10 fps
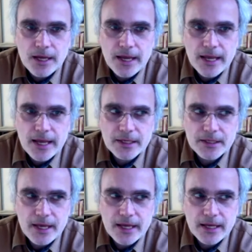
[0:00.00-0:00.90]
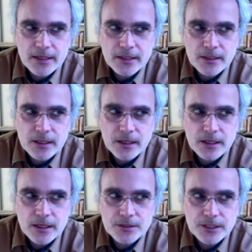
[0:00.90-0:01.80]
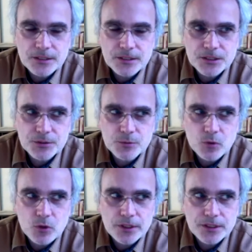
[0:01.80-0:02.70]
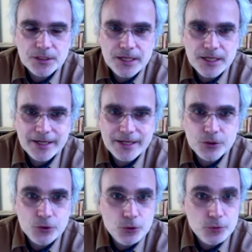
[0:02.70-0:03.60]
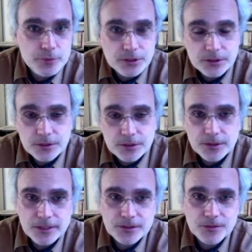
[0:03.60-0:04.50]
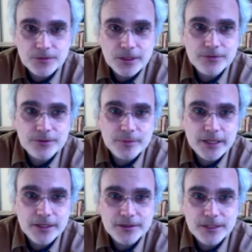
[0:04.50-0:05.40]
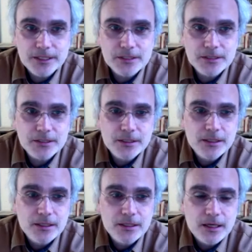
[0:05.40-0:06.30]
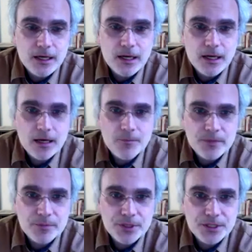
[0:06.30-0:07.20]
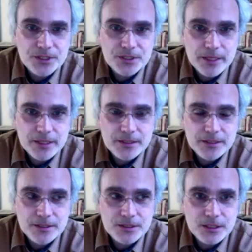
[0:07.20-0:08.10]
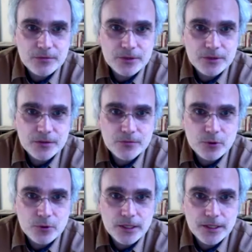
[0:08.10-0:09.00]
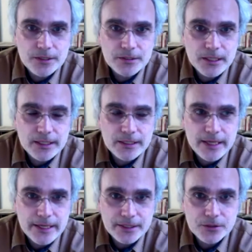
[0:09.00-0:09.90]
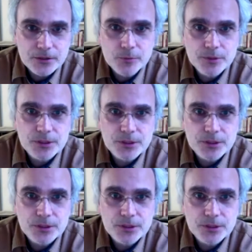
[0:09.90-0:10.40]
And then transitioned more into nanotubes, so not so far from nanothreads. I participated in the discovery of boron nitride nanotubes.